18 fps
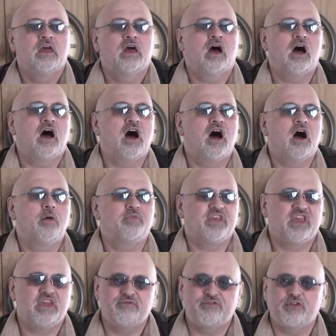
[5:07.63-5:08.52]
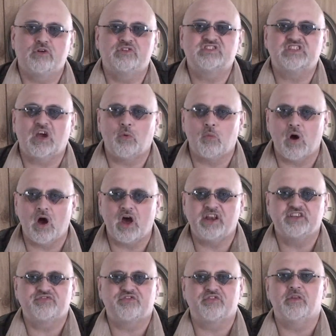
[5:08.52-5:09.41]
The influence I want
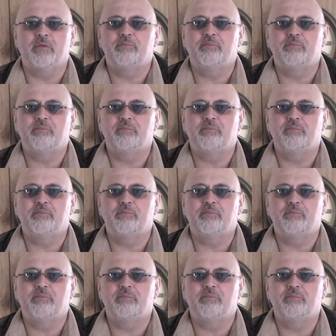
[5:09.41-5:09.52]
is from the